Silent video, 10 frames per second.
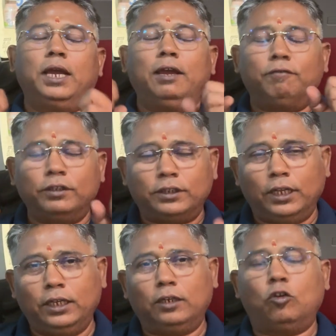
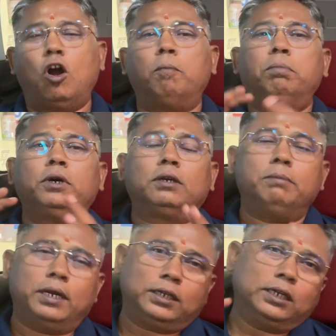everything copper
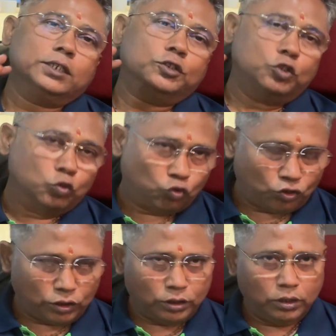metal is
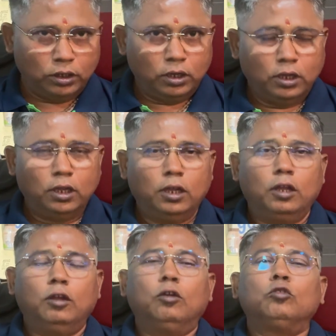used.
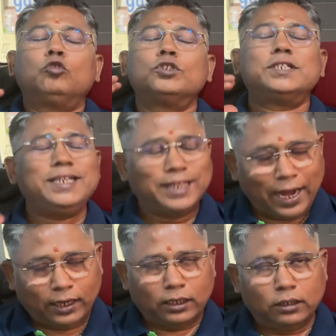To see that